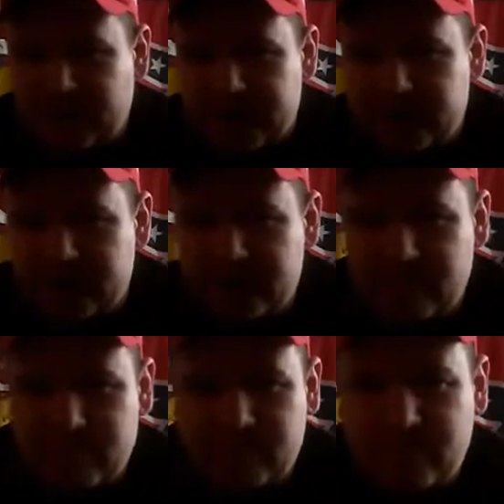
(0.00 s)
it's
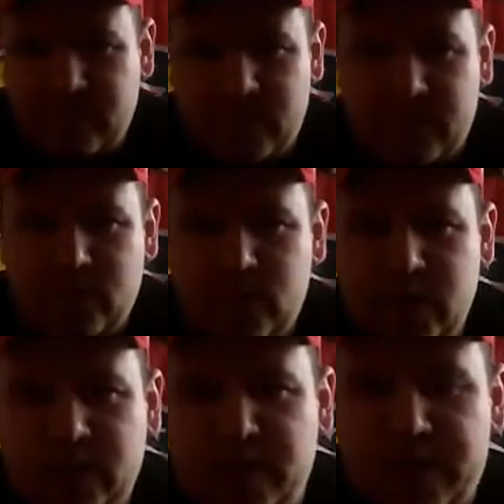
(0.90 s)
there's
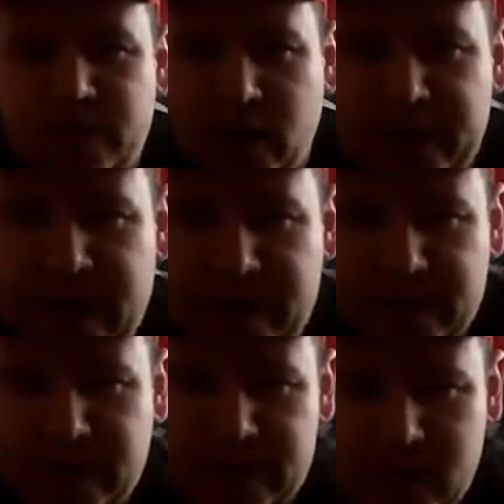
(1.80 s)
nothing being done yet, but
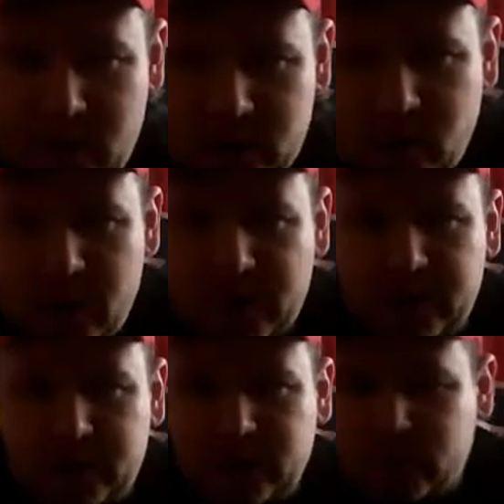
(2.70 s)
it's all talk
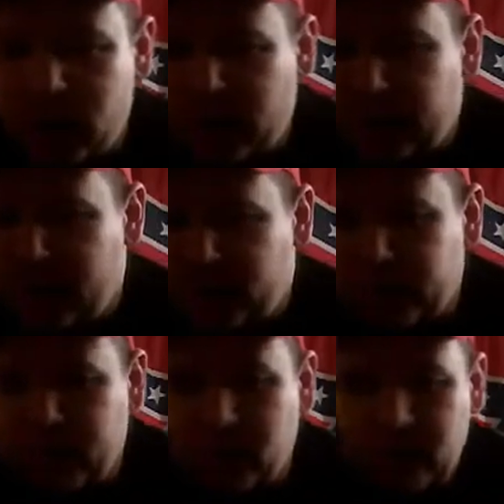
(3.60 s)
that they're talking about, you
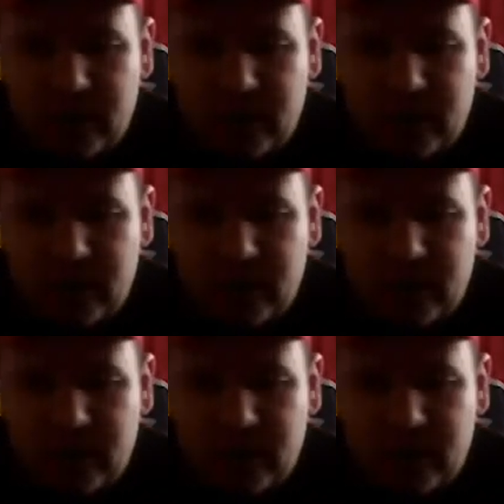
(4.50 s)
know,